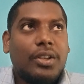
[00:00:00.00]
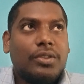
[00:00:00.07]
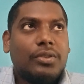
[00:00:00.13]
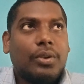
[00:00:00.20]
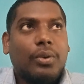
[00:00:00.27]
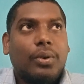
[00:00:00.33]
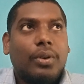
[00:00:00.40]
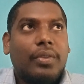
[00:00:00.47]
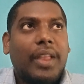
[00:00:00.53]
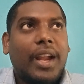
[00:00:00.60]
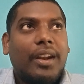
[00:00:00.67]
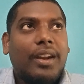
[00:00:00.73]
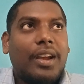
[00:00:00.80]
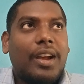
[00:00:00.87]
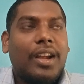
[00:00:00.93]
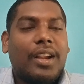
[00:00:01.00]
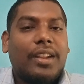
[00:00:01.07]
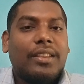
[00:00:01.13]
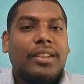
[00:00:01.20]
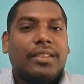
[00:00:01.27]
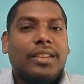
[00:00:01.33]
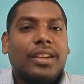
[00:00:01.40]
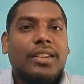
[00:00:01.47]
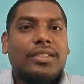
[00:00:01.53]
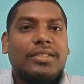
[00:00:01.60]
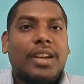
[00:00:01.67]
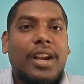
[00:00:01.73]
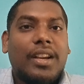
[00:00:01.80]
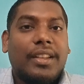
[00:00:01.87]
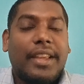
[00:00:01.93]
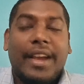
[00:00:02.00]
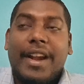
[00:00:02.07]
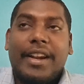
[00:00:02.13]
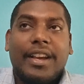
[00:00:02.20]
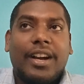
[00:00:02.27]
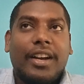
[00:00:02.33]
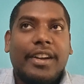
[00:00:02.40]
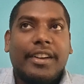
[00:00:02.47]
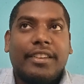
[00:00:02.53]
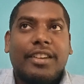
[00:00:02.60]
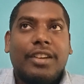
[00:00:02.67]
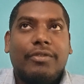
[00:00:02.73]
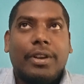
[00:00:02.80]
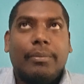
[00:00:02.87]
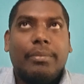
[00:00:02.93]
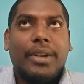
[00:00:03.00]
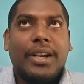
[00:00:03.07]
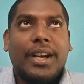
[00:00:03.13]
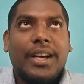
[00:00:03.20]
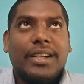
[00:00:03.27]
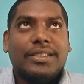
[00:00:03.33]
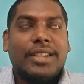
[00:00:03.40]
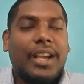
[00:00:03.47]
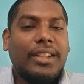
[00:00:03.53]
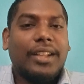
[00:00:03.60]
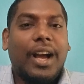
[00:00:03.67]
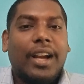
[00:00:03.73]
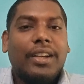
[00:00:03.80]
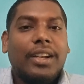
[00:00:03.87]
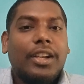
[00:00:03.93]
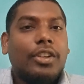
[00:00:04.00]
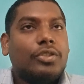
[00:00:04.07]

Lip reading: So then another thing is that they had internal webinars like that.